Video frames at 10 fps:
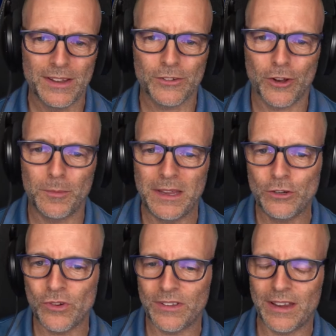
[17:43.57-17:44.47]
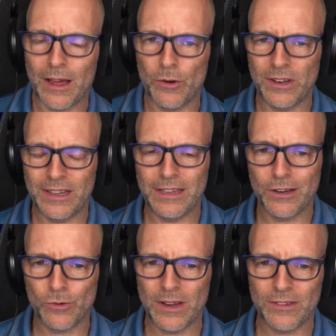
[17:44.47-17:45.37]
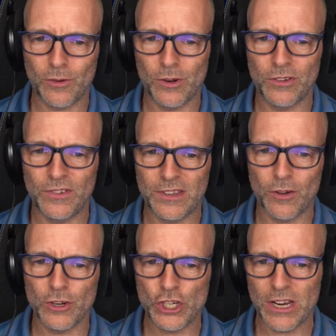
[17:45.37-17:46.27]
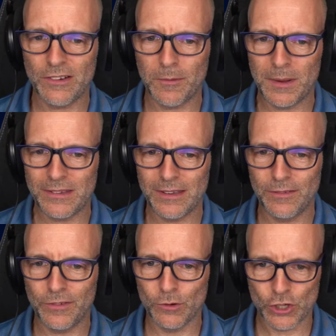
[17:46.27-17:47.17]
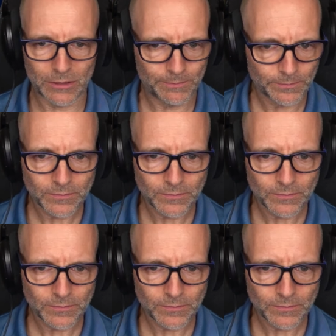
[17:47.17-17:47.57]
It's gonna be interesting how that integrates also with the on-chain governments in the future.